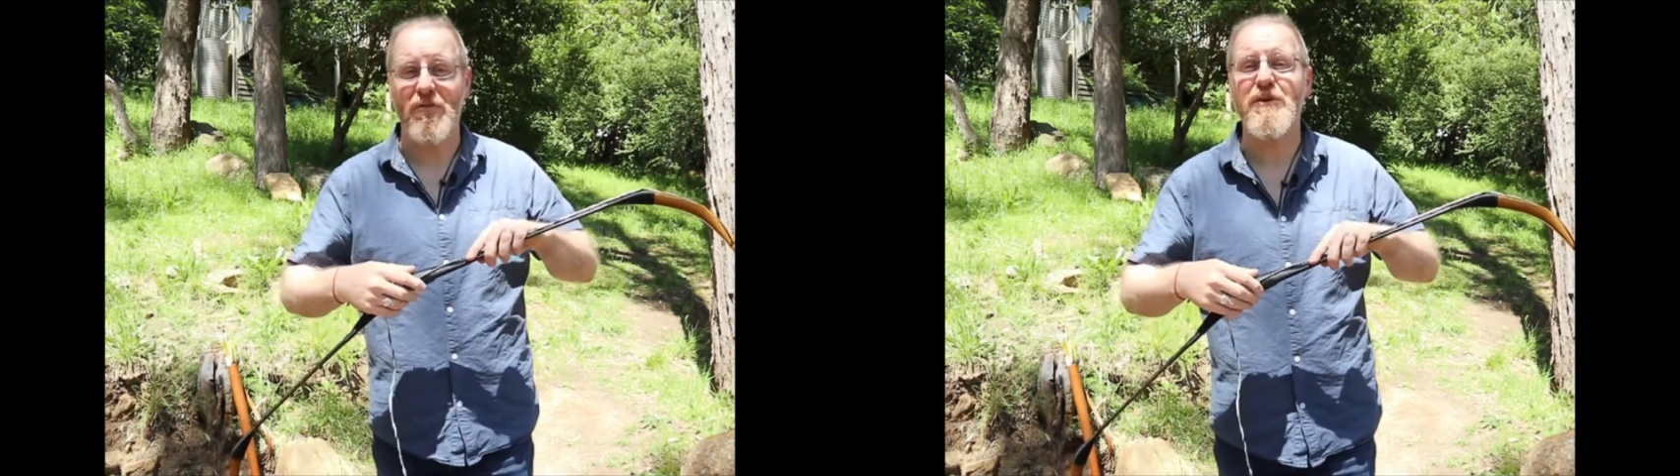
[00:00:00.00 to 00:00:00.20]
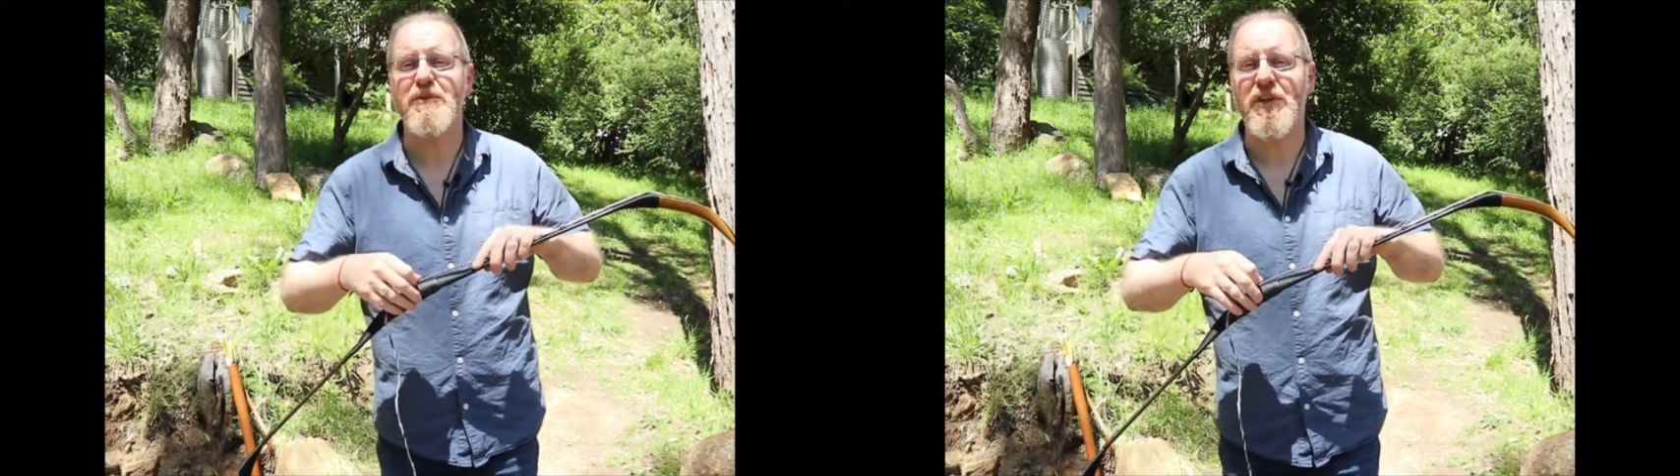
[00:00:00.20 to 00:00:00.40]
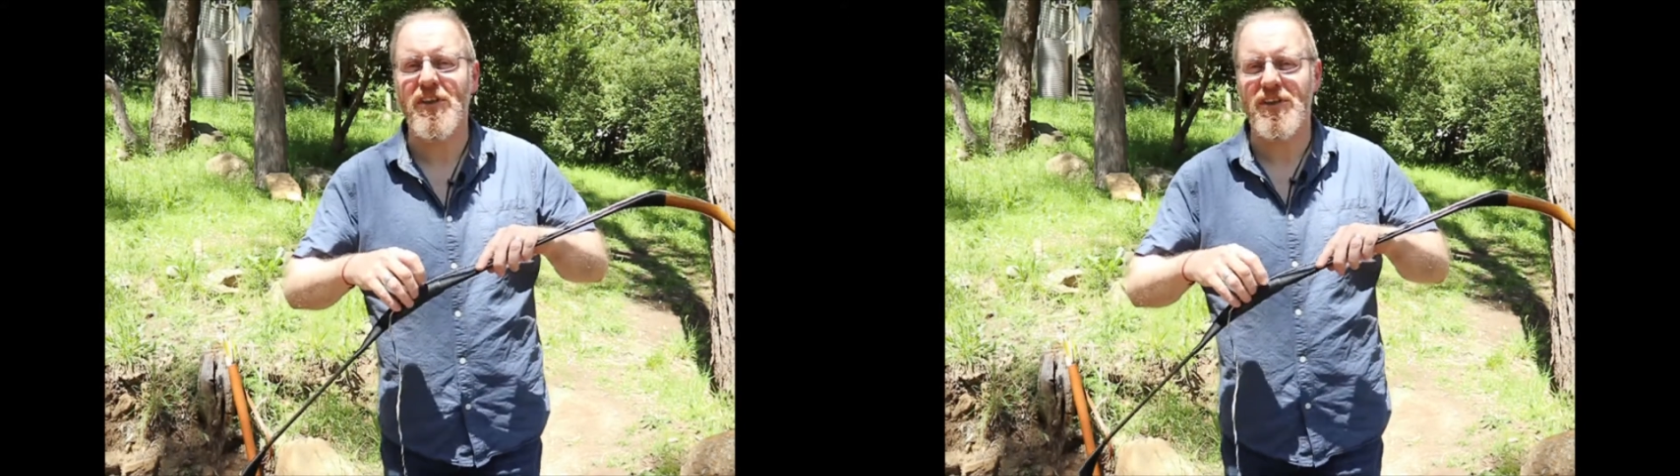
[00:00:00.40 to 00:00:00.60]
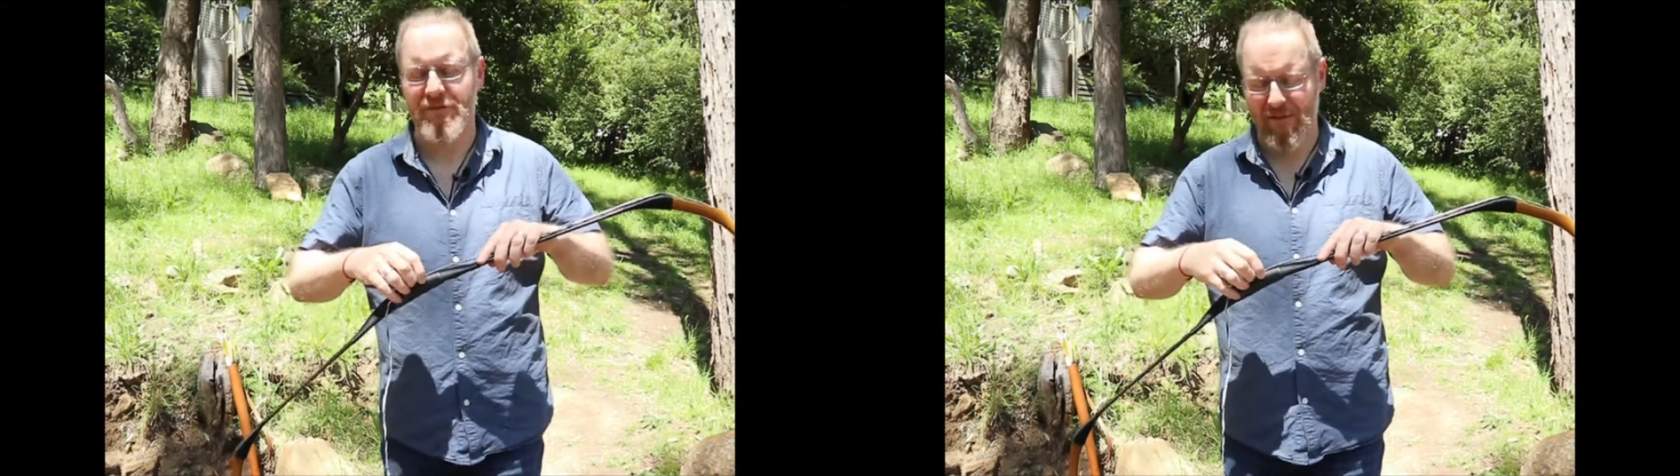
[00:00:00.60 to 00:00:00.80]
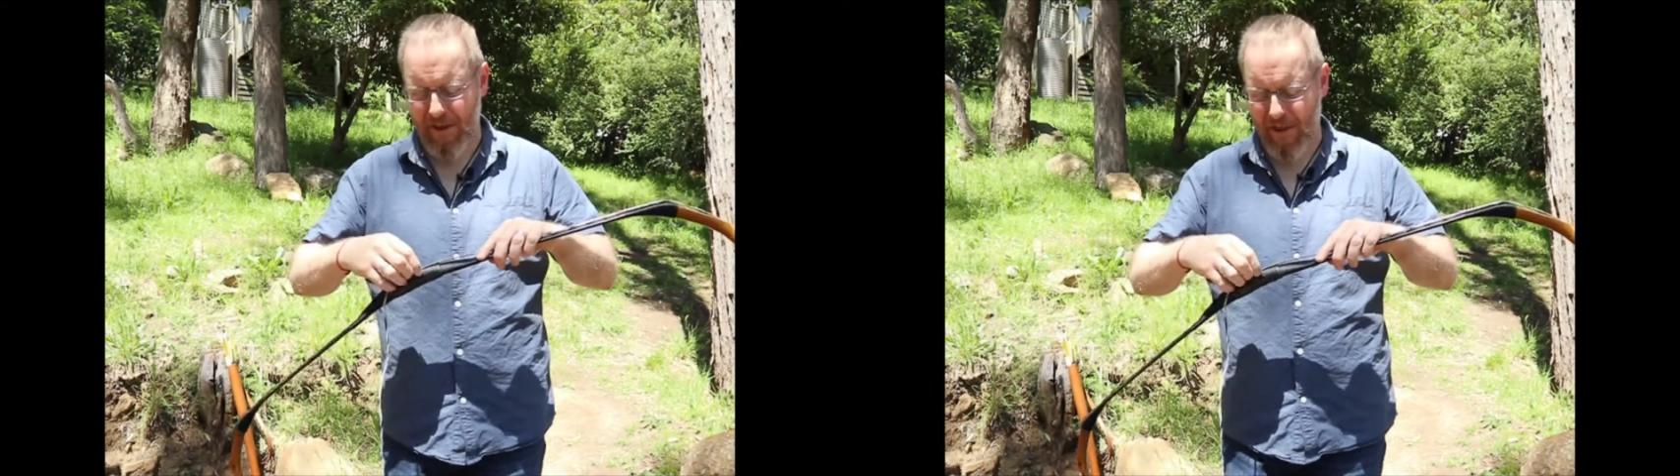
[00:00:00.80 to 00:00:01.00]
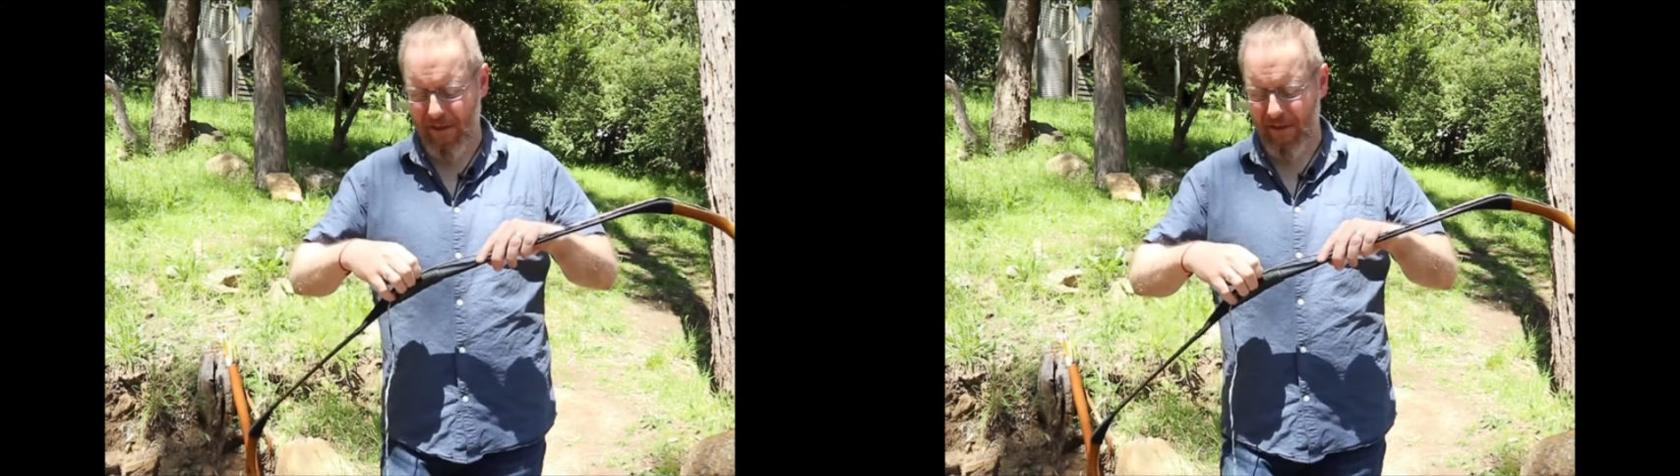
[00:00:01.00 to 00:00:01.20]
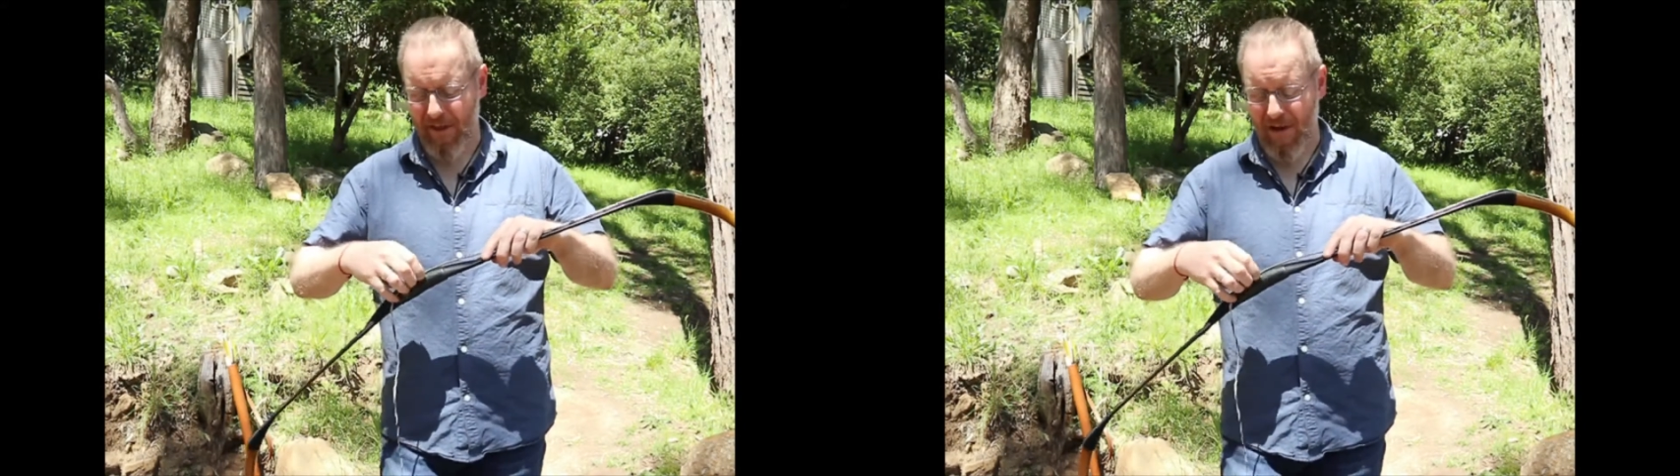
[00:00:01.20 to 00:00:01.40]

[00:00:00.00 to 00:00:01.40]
a reproduction, if you like,